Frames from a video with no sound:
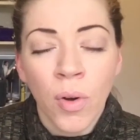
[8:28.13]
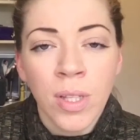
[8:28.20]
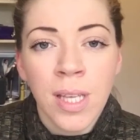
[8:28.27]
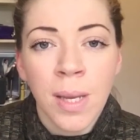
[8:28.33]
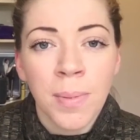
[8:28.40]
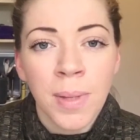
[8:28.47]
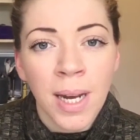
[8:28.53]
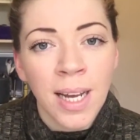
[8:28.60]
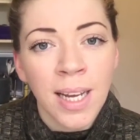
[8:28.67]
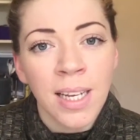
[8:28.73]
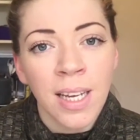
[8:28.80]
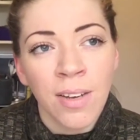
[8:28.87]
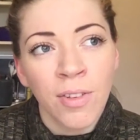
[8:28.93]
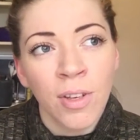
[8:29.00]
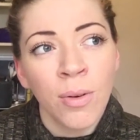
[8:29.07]
tip that I can
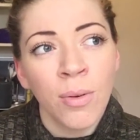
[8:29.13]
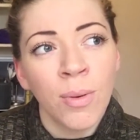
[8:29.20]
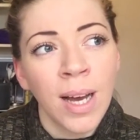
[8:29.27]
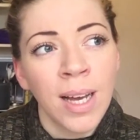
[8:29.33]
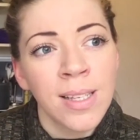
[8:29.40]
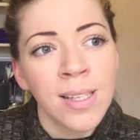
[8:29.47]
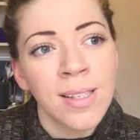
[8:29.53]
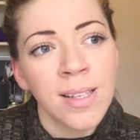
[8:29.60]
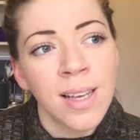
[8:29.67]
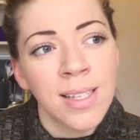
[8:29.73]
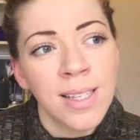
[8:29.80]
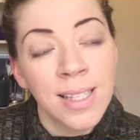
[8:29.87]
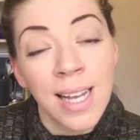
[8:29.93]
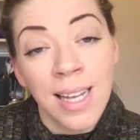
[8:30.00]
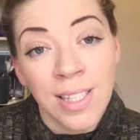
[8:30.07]
give you as
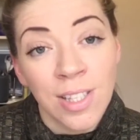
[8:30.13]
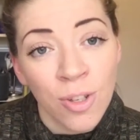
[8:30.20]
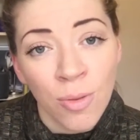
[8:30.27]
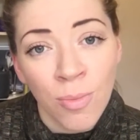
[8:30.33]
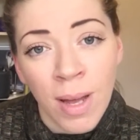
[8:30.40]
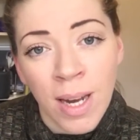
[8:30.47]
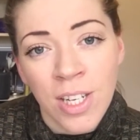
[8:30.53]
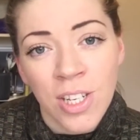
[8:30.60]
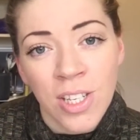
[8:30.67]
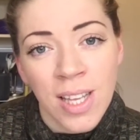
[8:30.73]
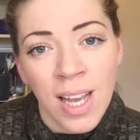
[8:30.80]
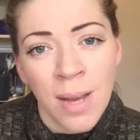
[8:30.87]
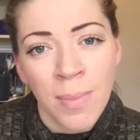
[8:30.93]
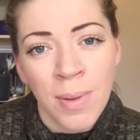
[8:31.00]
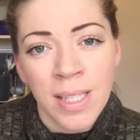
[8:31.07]
a dancer who manages
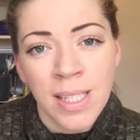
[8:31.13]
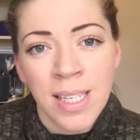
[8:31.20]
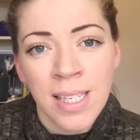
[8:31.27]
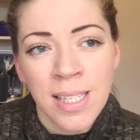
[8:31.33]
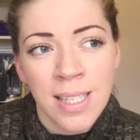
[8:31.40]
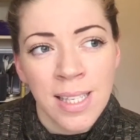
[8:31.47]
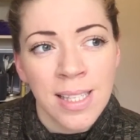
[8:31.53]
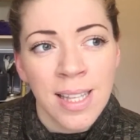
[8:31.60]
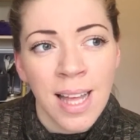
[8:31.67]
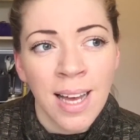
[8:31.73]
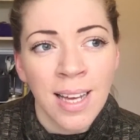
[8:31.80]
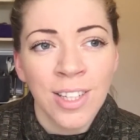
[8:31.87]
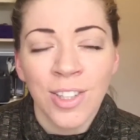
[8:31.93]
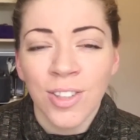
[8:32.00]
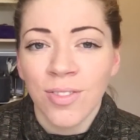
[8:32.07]
diabetes is
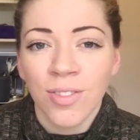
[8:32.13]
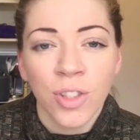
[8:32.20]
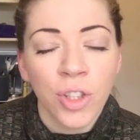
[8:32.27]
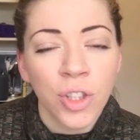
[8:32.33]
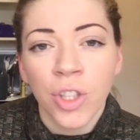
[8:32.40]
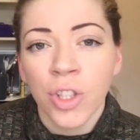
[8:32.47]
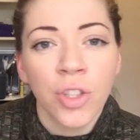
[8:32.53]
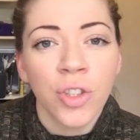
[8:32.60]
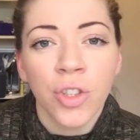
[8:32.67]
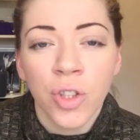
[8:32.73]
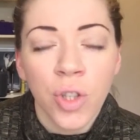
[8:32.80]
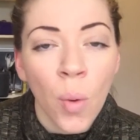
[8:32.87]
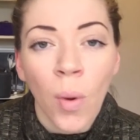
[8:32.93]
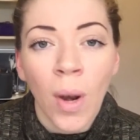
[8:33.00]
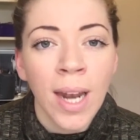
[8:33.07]
that you just
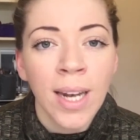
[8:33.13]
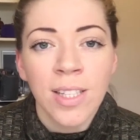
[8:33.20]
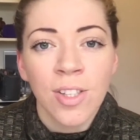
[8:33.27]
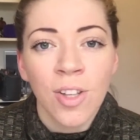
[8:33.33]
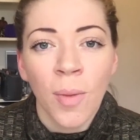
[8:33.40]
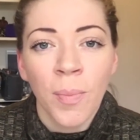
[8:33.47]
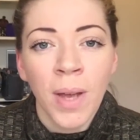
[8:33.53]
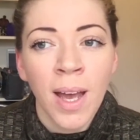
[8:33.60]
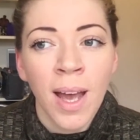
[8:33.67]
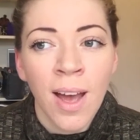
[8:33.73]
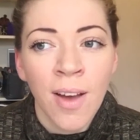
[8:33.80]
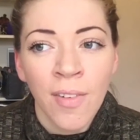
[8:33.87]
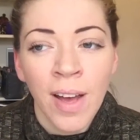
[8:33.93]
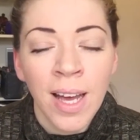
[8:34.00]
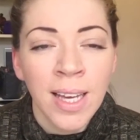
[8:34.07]
don't let it stop you
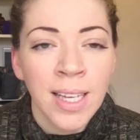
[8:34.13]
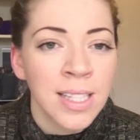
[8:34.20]
ever.